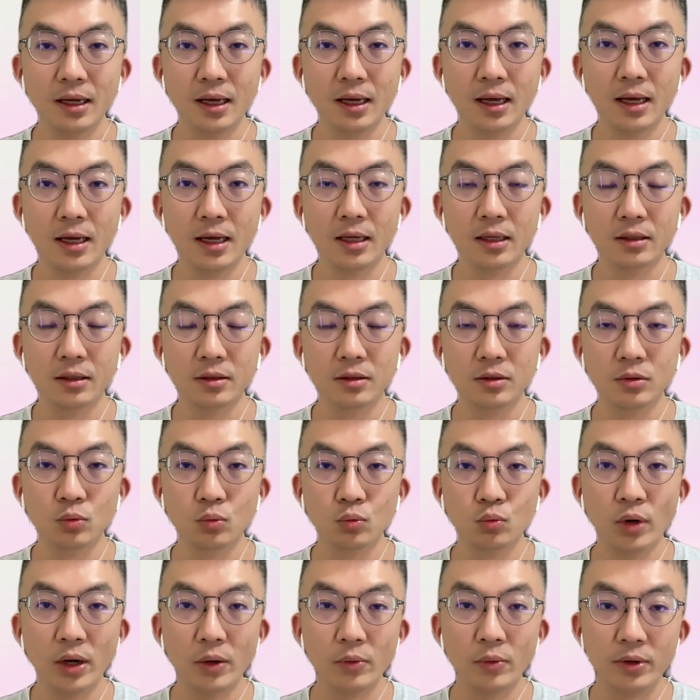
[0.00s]
And
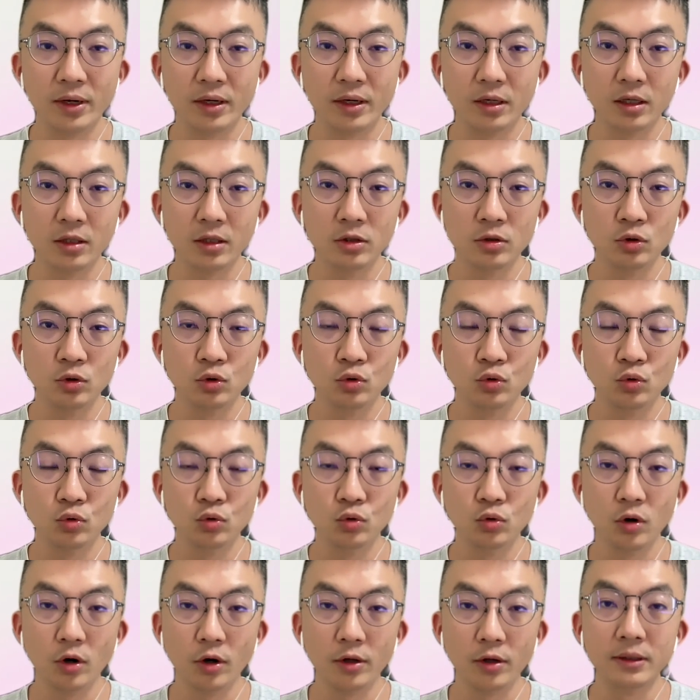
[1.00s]
what we're going to do
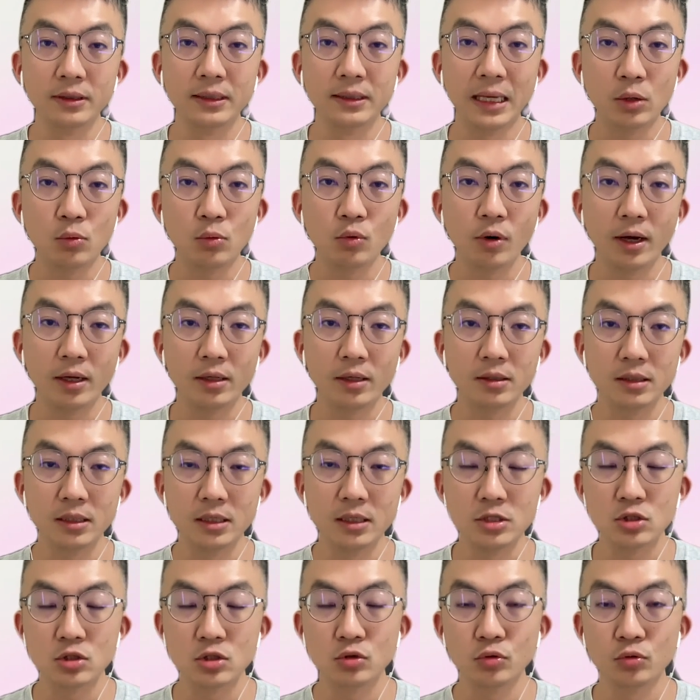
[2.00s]
on day 1
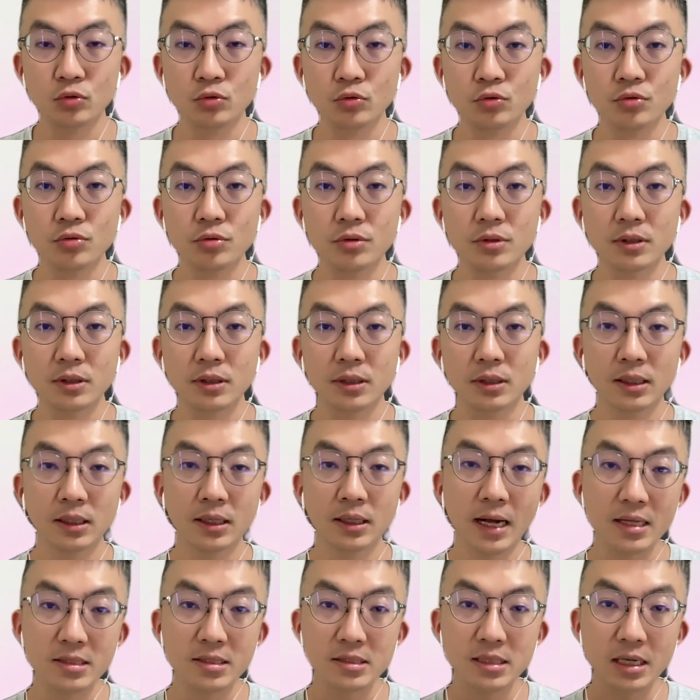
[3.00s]
is to
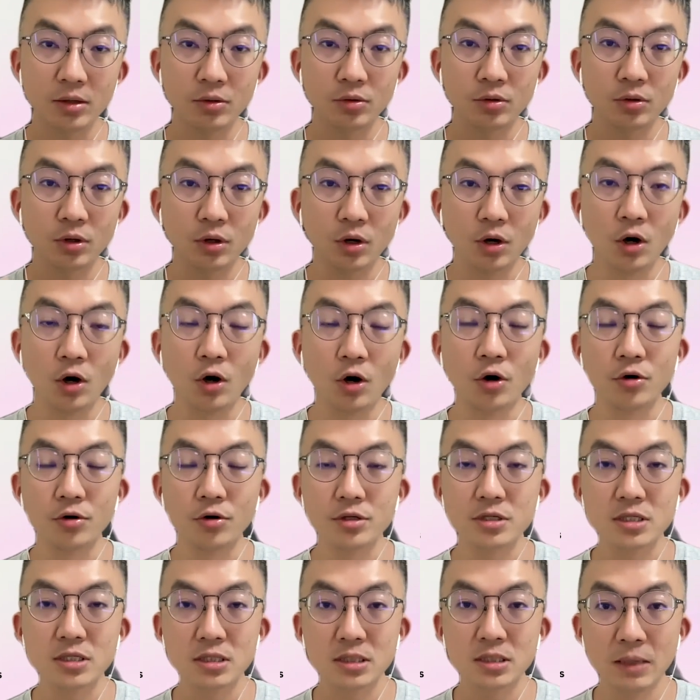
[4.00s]
cut out
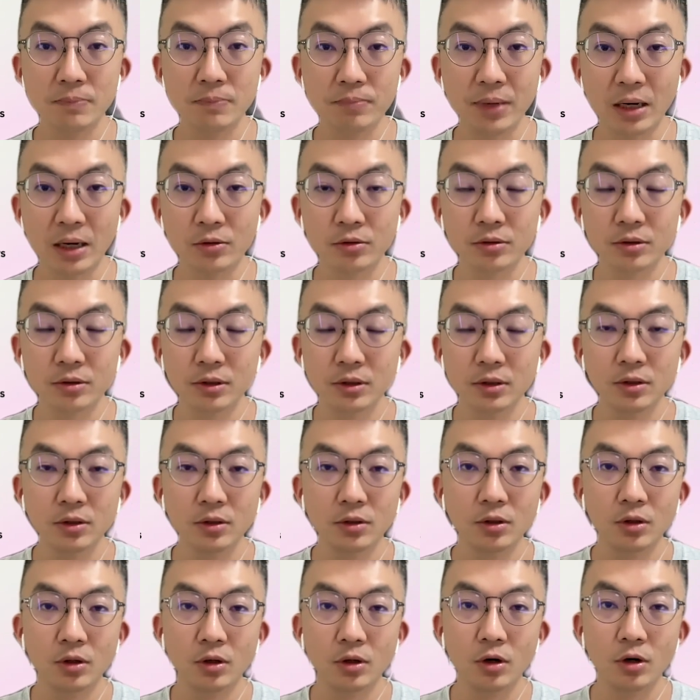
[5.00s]
or snip out
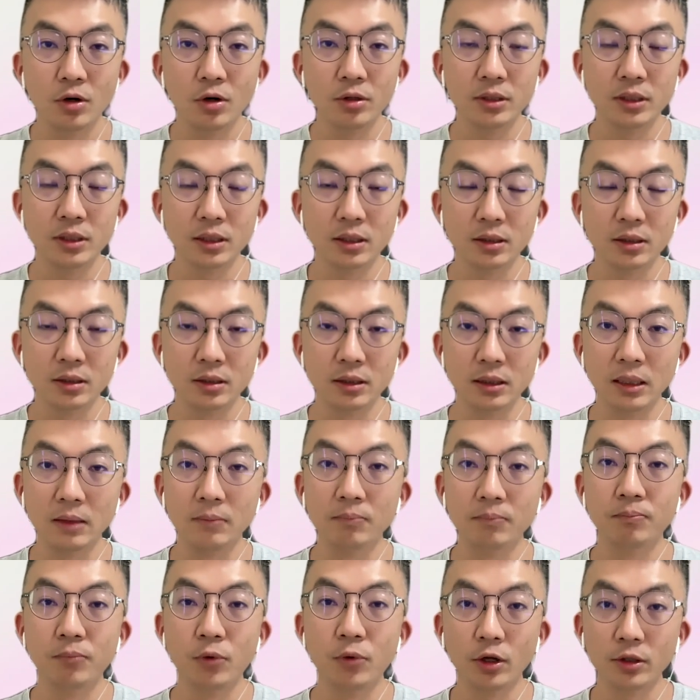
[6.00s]
all the
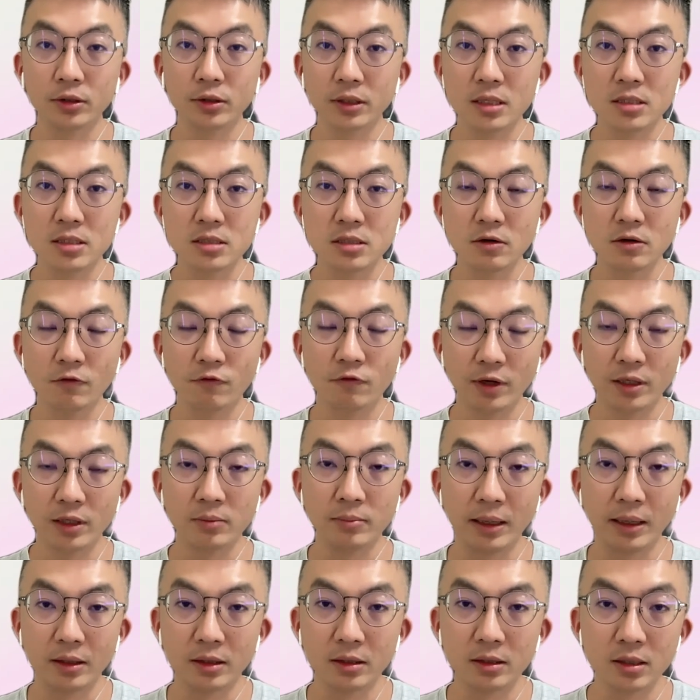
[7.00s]
important
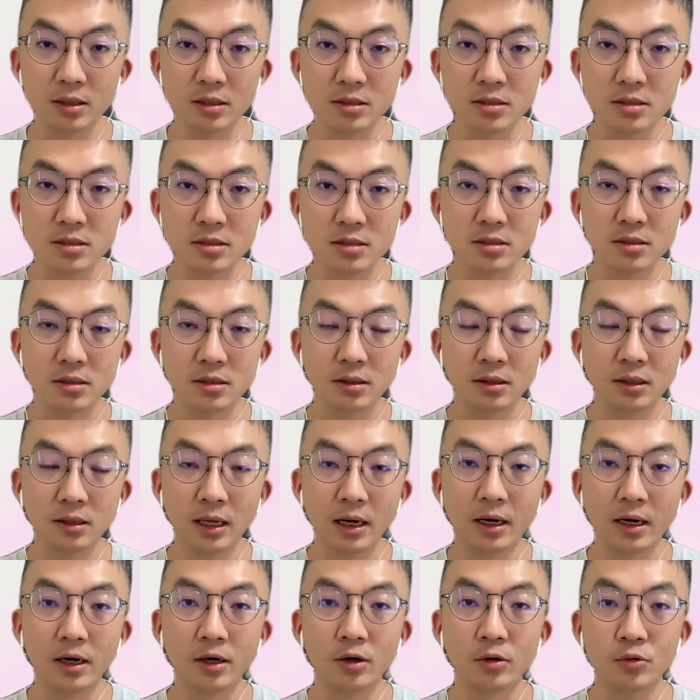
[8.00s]
fundamentals
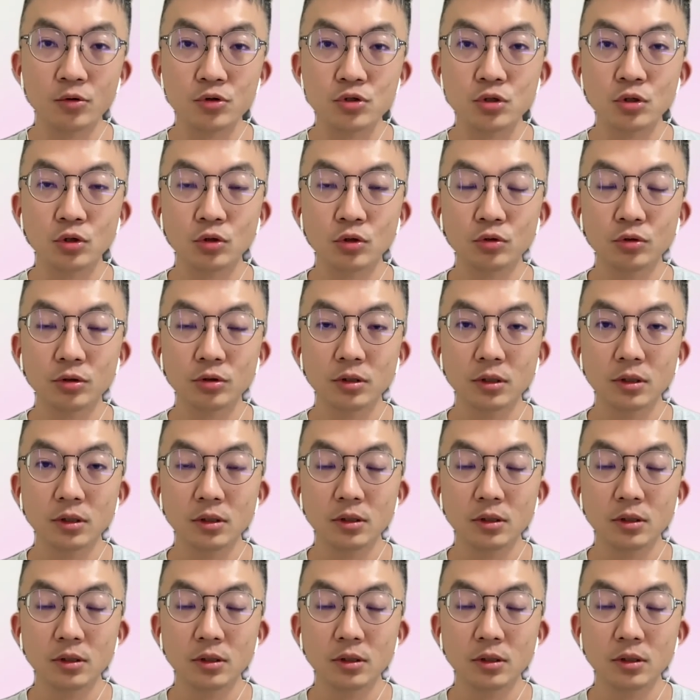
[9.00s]
that are also